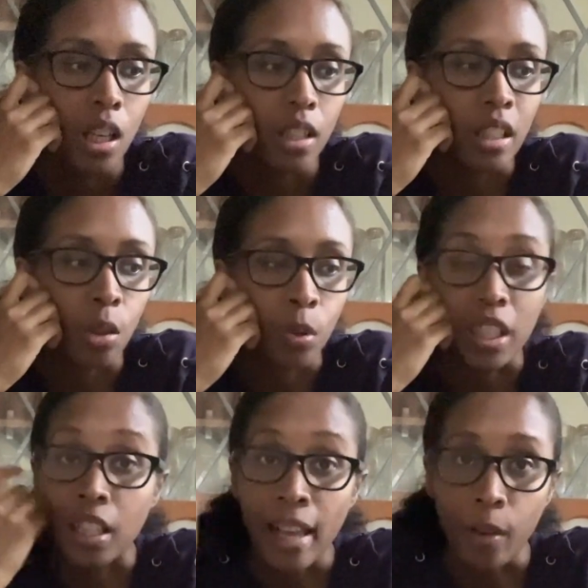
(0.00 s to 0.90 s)
get really
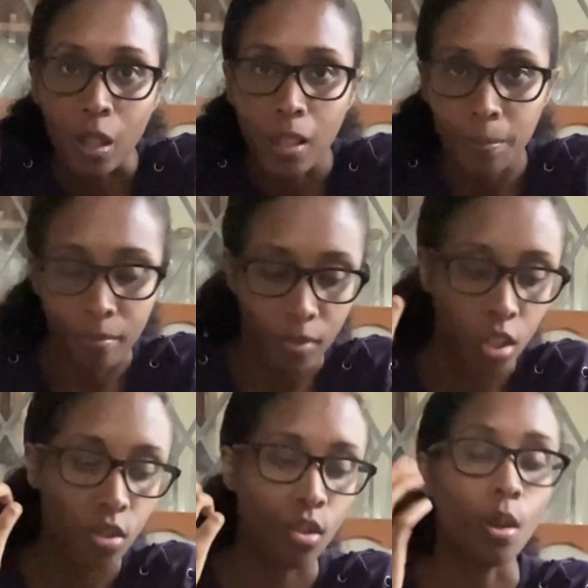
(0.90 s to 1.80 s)
cloudy.
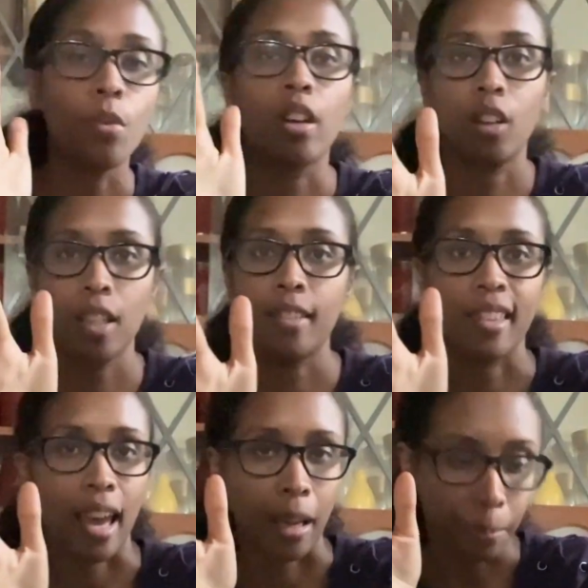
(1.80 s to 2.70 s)
So there is
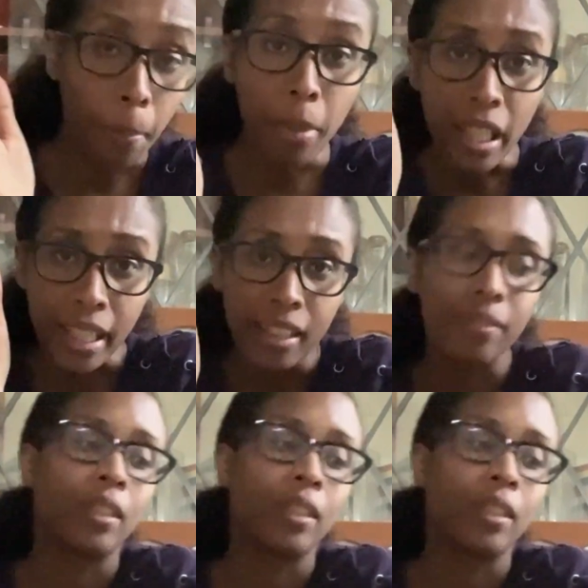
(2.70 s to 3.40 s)
that. But